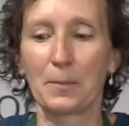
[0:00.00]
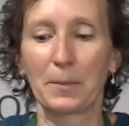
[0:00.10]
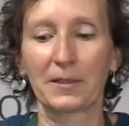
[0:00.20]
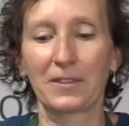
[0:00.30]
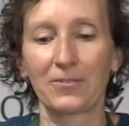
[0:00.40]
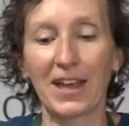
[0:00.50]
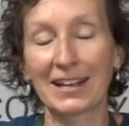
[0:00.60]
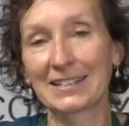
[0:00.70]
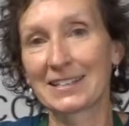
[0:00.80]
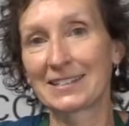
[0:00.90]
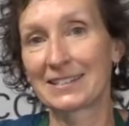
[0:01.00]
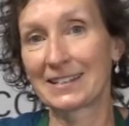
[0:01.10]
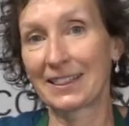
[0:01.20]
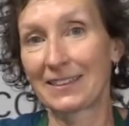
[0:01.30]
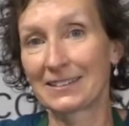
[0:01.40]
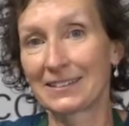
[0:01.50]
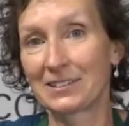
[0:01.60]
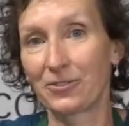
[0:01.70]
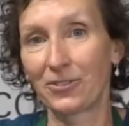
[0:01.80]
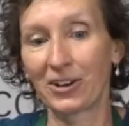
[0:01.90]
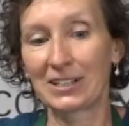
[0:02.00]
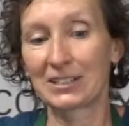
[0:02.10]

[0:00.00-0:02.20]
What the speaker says: but the fact is that this is a very